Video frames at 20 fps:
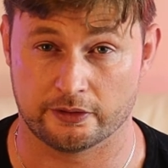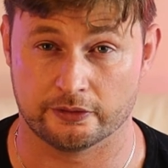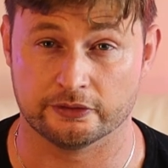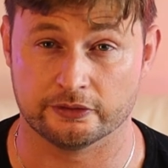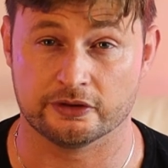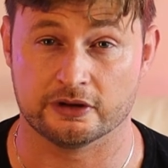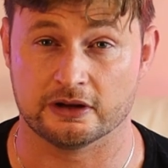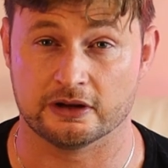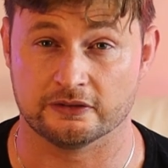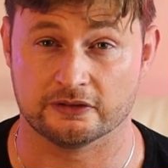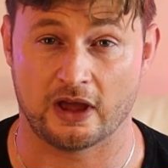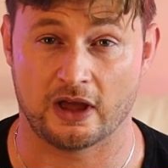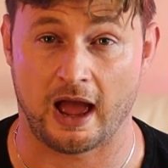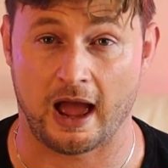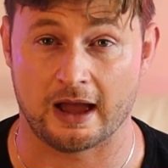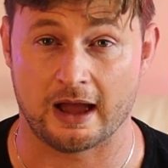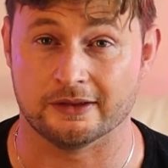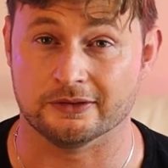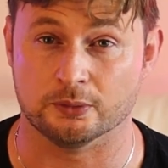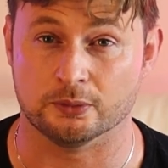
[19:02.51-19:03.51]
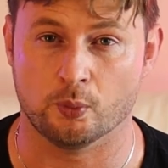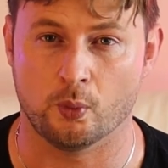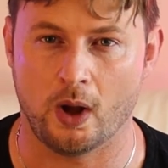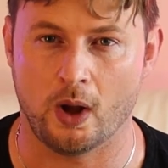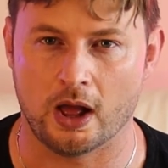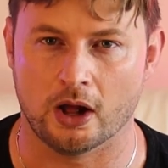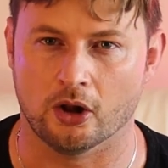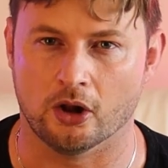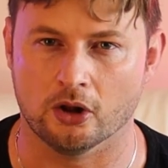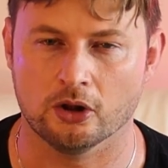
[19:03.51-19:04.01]
those things as
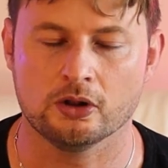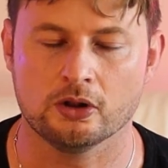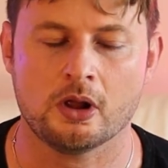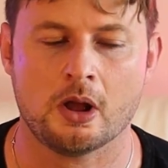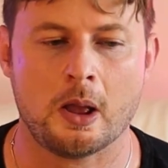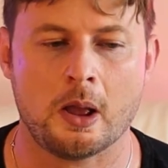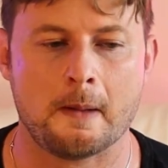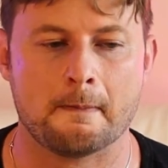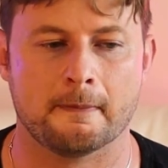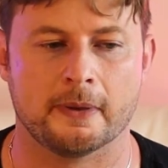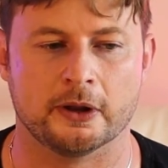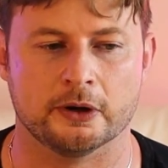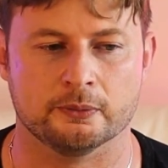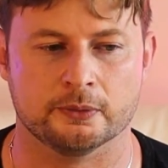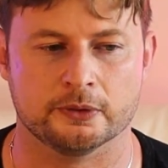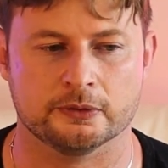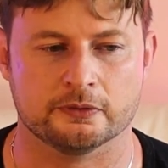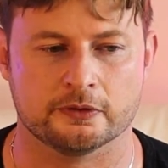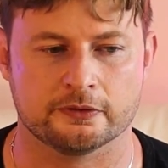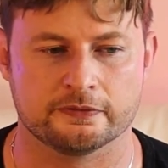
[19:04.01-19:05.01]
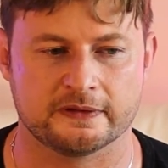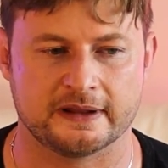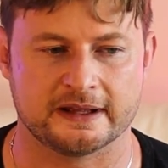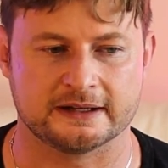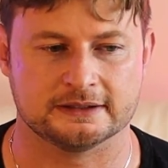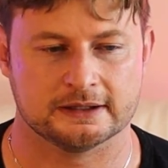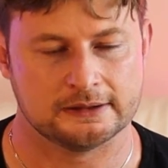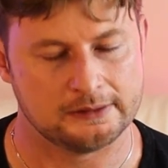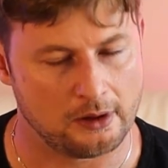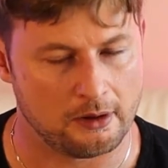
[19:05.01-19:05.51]
well, but it would
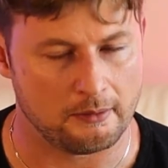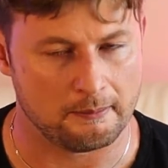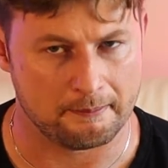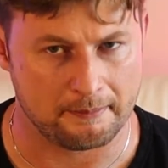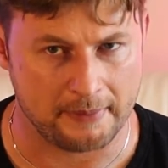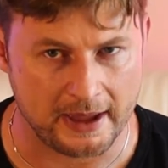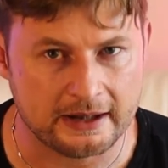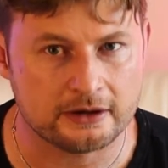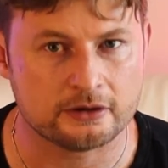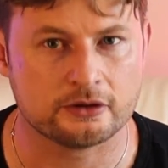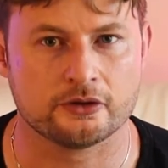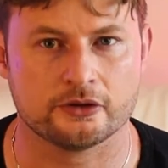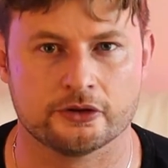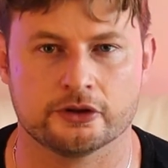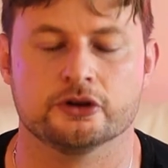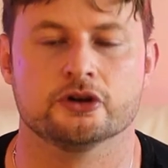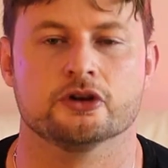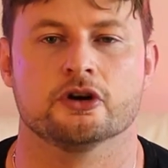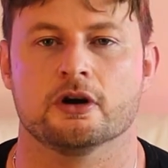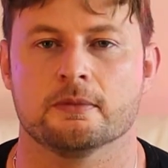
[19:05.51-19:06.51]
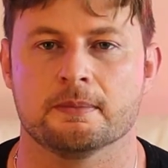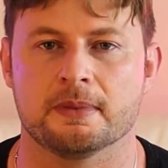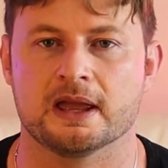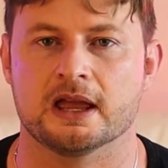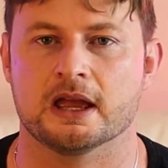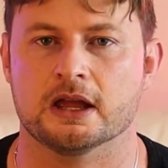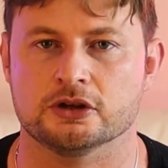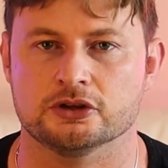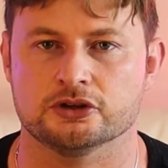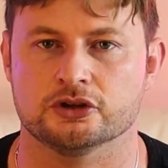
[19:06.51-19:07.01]
reflect a lot better on the
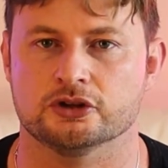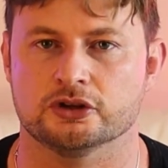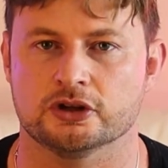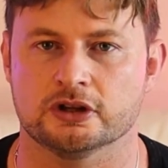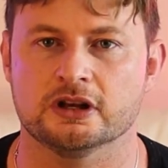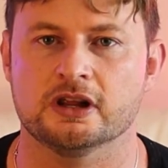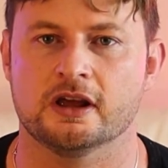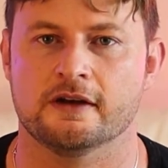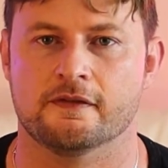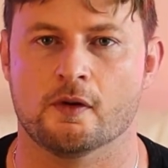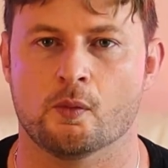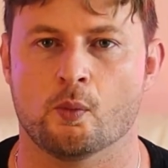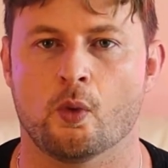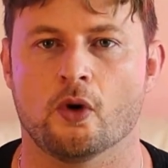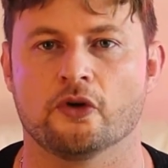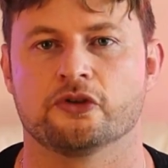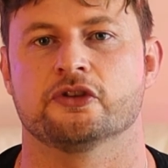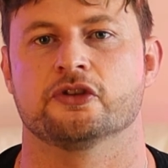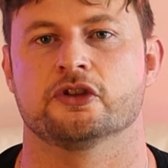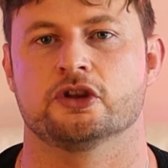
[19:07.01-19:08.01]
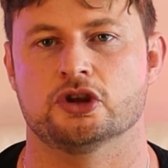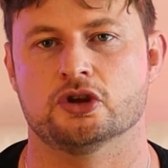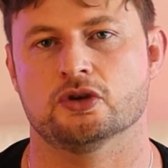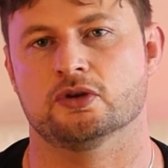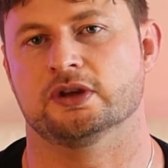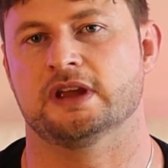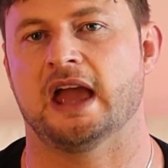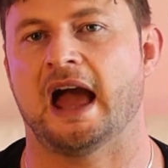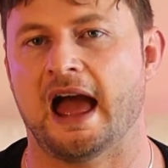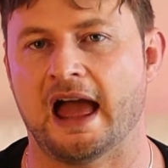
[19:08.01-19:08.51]
European Union if it wasn't
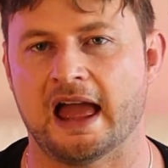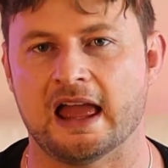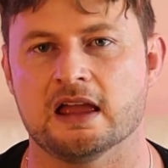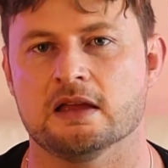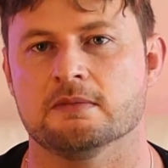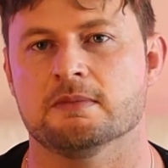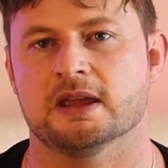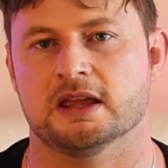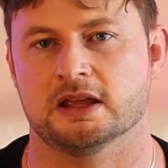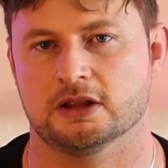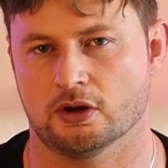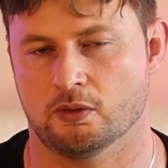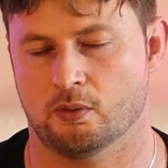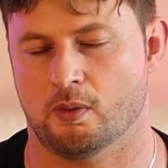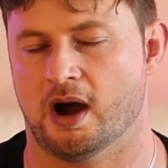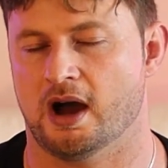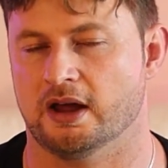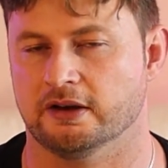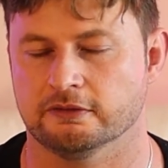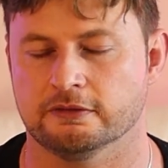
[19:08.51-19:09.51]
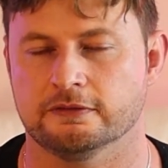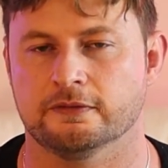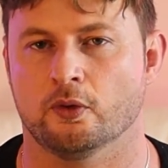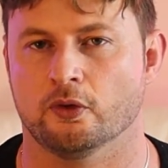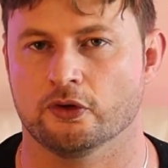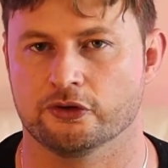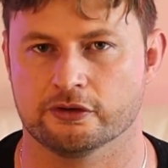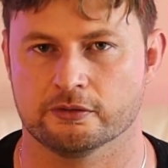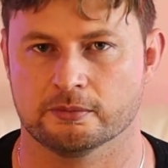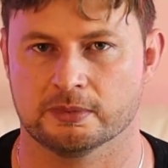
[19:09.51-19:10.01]
the UK being the one
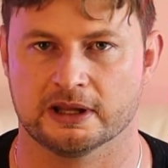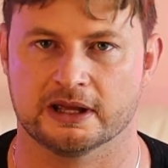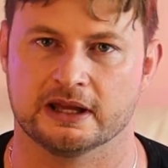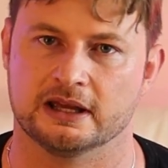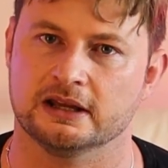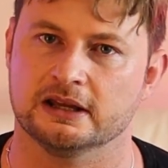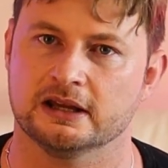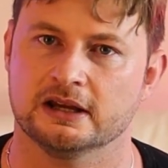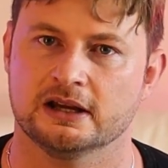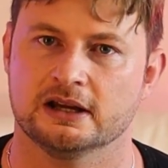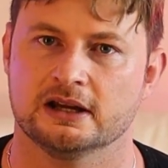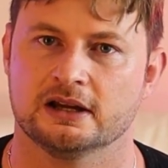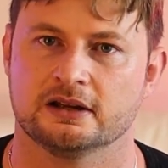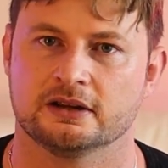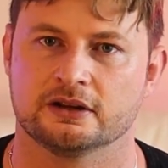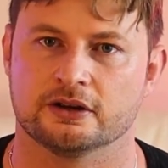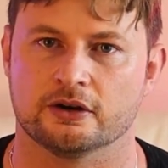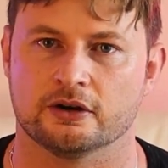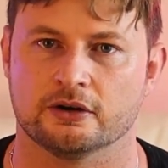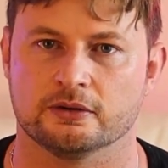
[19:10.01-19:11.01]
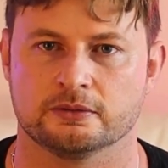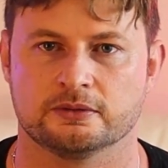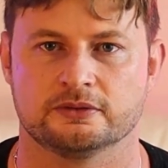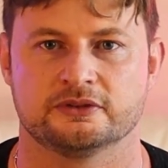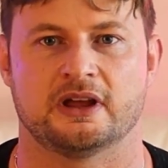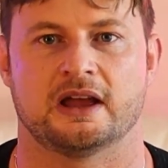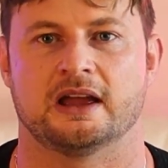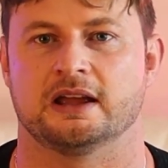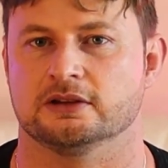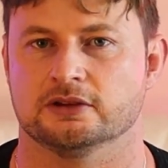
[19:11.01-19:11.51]
forcibly,
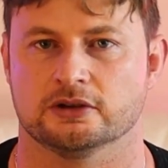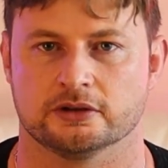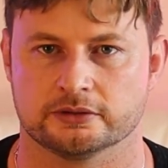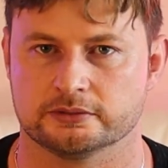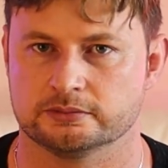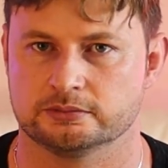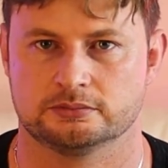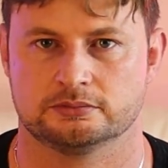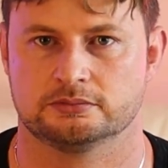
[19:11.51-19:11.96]
saying, look,